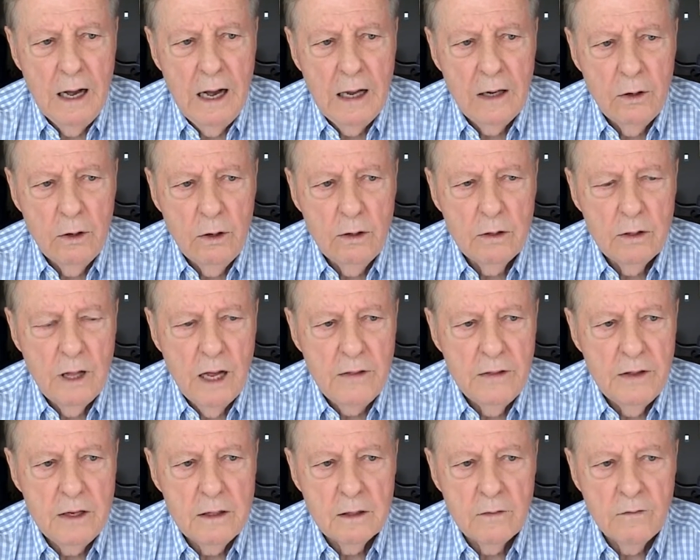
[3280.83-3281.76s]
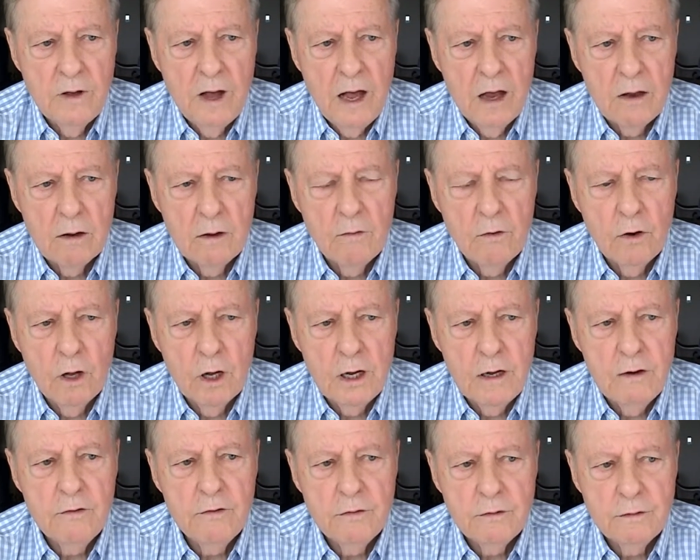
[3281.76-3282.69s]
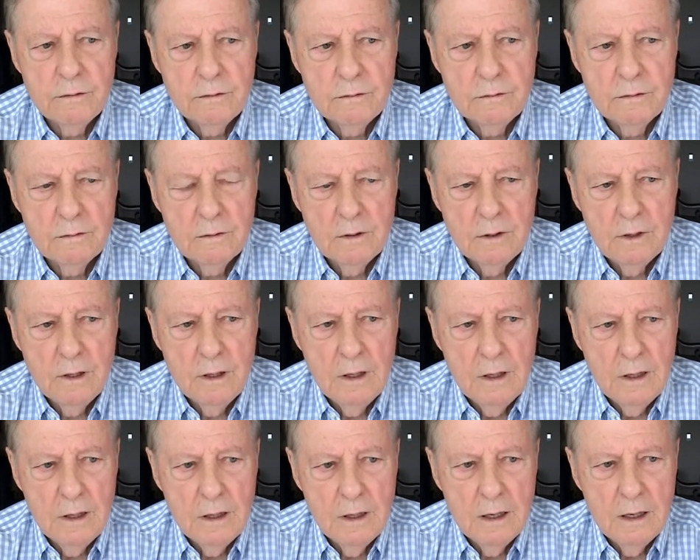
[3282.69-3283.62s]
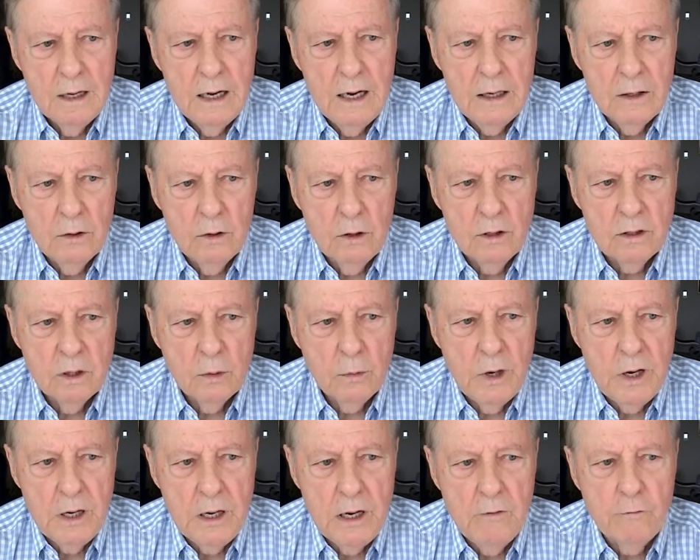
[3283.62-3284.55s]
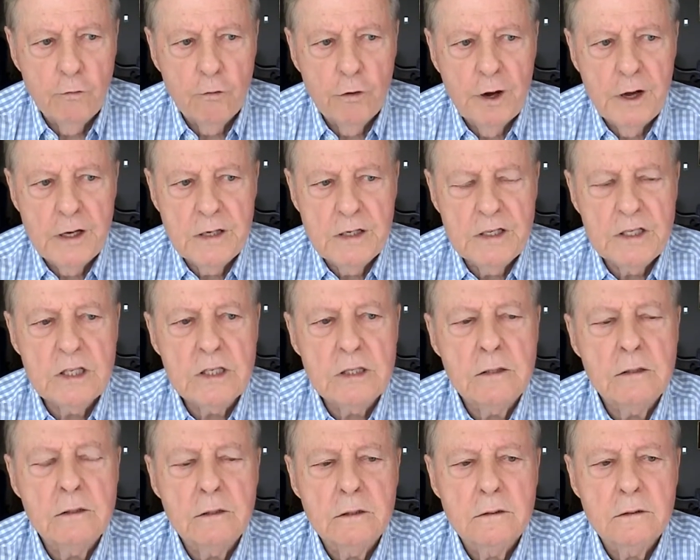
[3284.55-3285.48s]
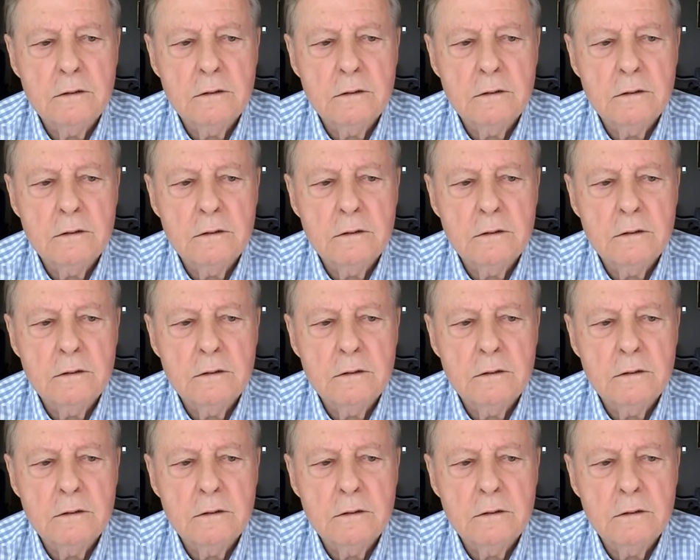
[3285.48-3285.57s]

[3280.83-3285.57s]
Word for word: I learned, I think, the value of life. I learned that we need friends.